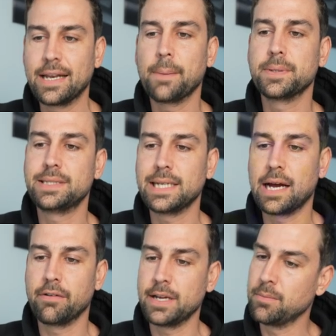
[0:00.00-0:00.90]
up a
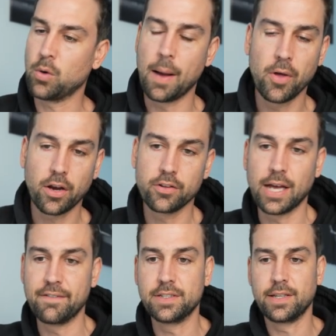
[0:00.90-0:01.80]
CRM. I'm not going to
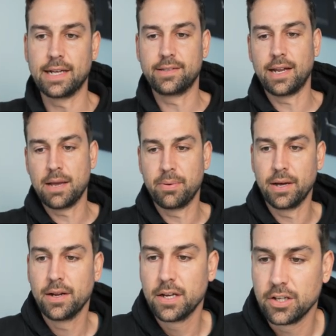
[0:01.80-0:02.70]
dive into that today,
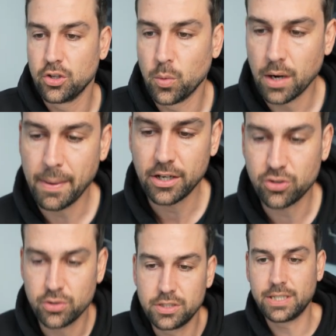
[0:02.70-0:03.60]
but you want to make
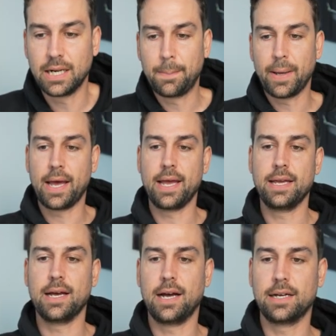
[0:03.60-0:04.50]
sure you set up a
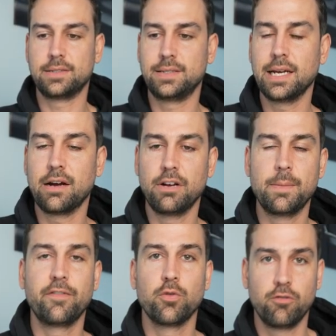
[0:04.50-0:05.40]
CRM
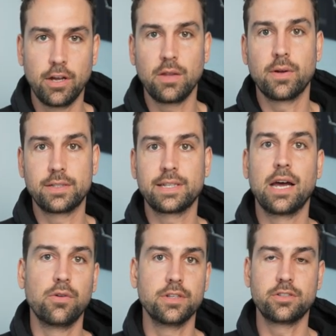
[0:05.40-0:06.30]
if you really want to
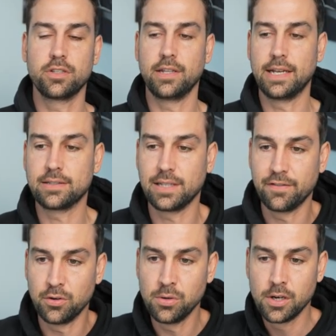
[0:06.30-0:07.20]
scale this to the next
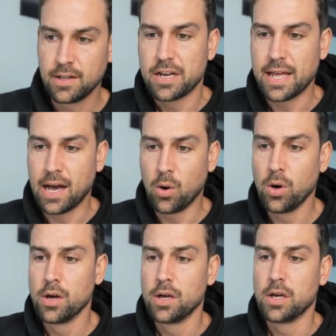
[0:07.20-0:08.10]
level.
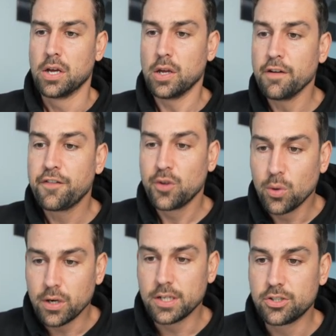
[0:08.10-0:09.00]
Now, if
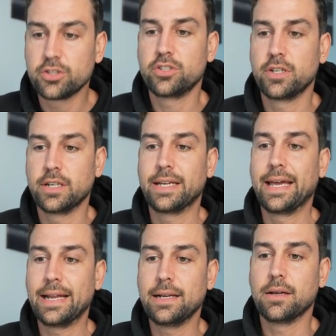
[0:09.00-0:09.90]
you're interested in
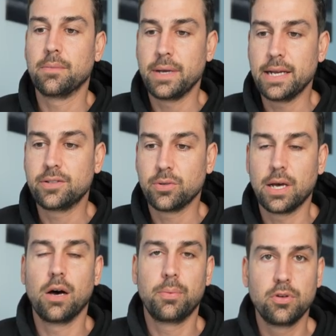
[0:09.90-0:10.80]
getting me to
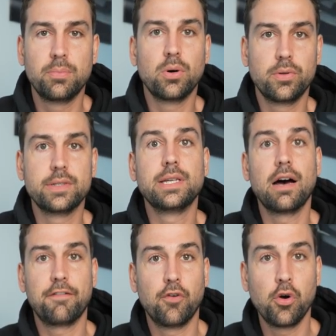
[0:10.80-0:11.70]
help you build this
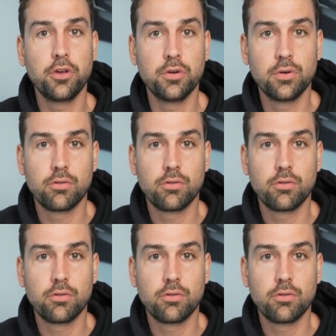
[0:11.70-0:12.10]
out for you,